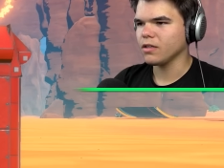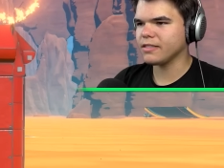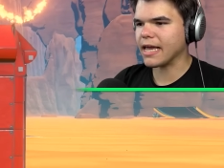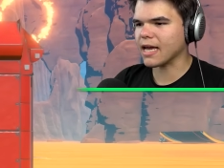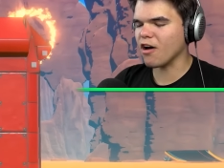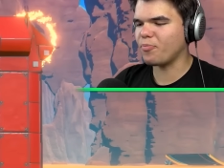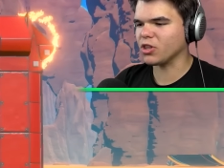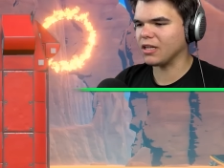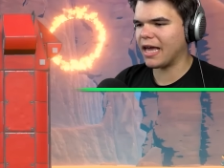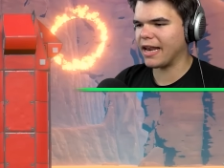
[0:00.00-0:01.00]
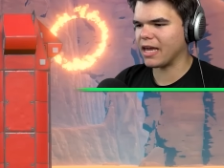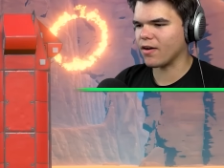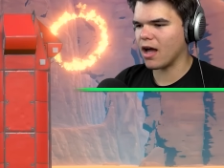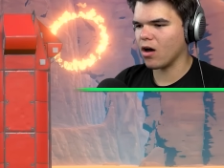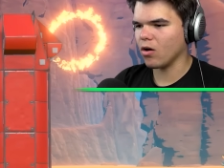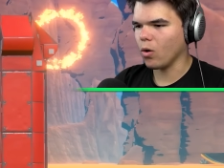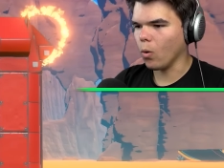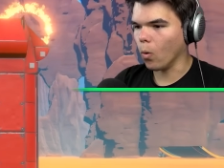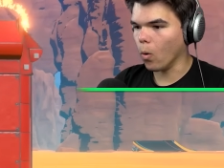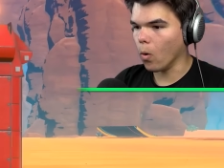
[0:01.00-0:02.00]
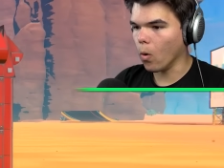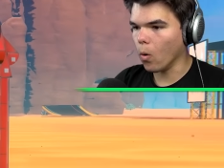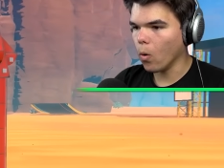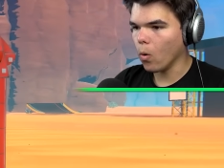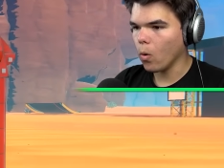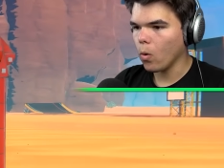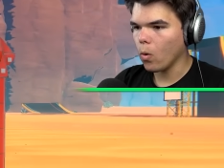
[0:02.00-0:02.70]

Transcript: take off, put the landing gear out. The landing gear goes